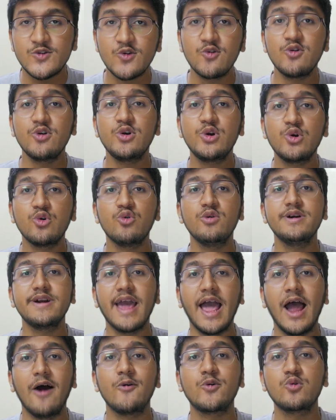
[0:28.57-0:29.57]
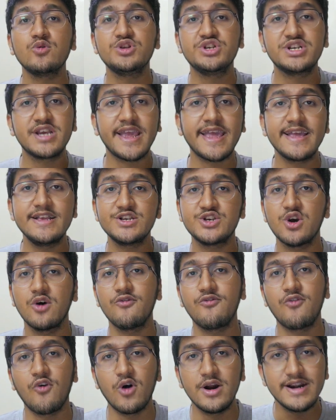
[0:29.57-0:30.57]
so you don't have to change
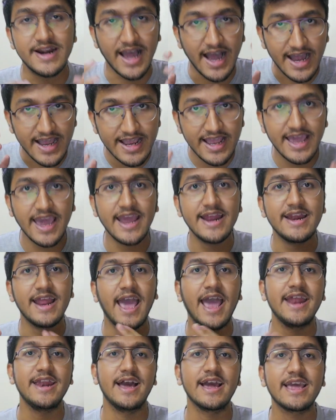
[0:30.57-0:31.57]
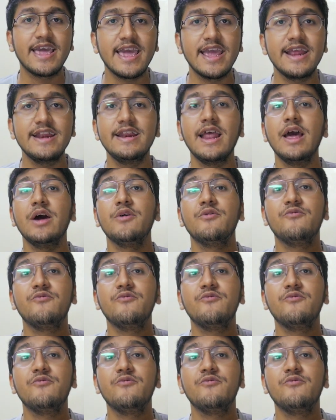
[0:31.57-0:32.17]
your font again and again